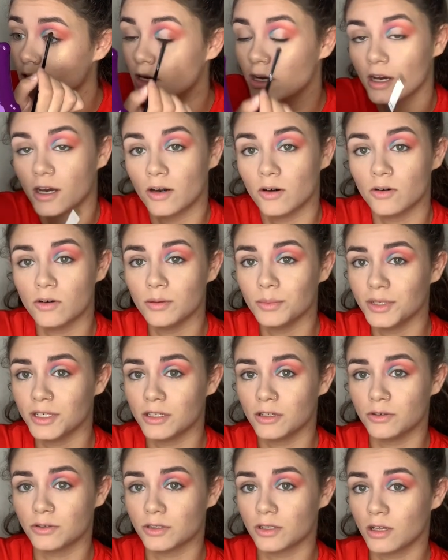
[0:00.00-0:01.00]
I don't normally
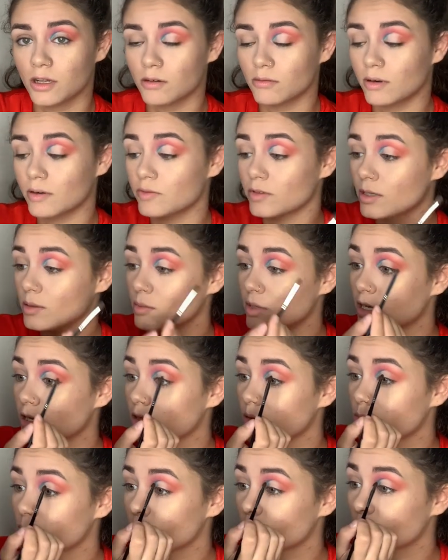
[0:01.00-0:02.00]
use a lot of Revlon
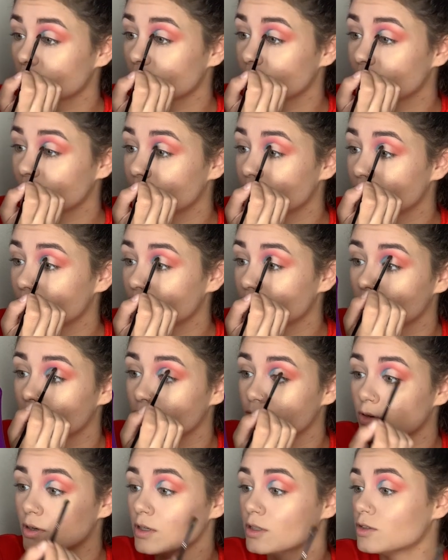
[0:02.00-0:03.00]
makeup, but
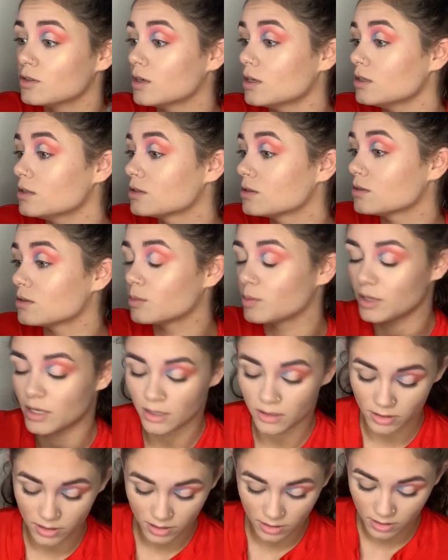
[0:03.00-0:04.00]
for a drugstore
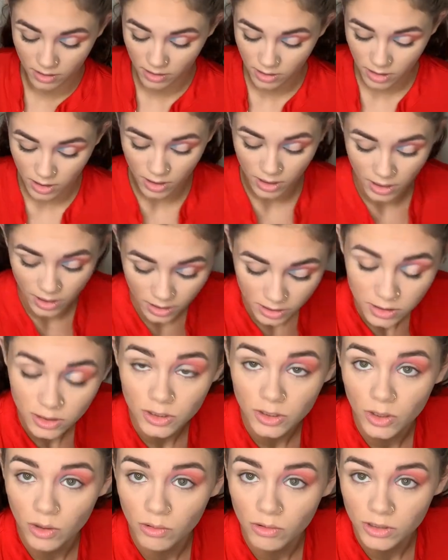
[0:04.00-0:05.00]
palette, it's
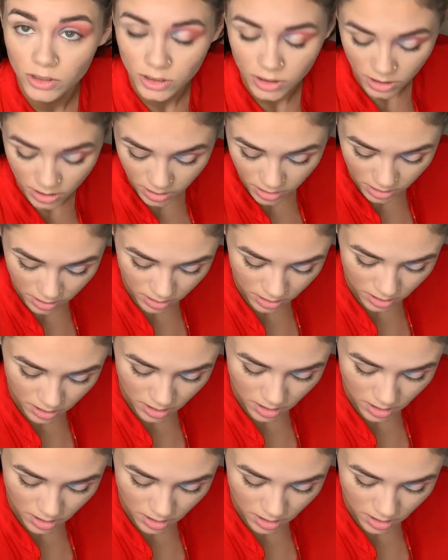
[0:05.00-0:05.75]
gorgeous.